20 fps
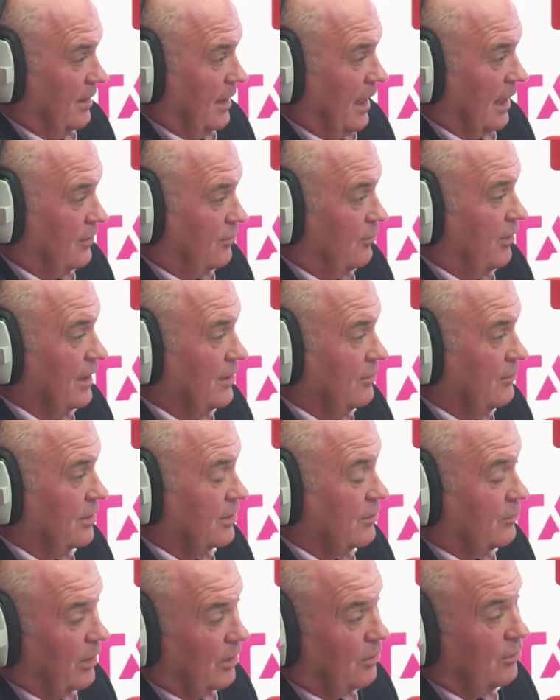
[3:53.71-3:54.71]
at greater
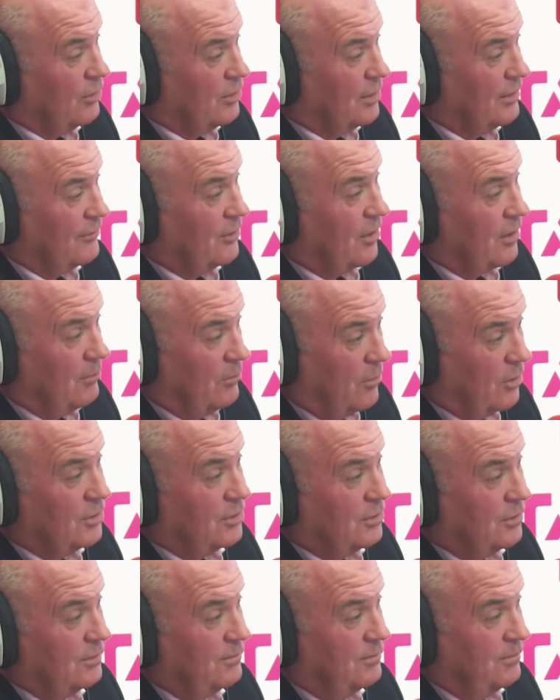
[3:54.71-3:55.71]
risk, we couldn't have done
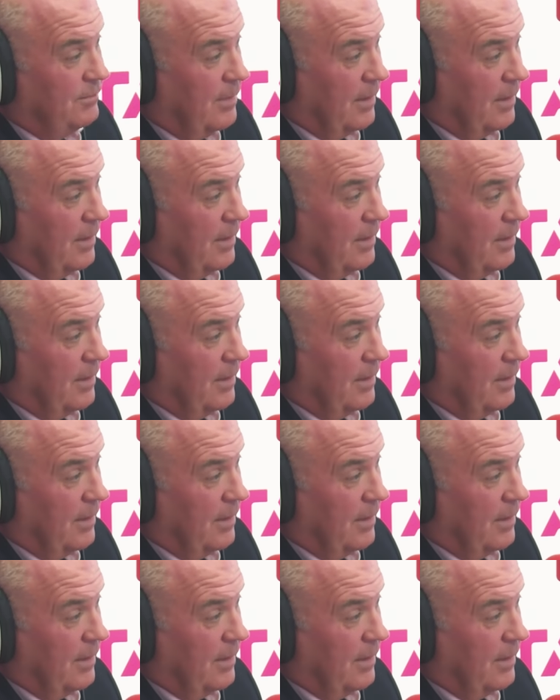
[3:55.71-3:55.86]
much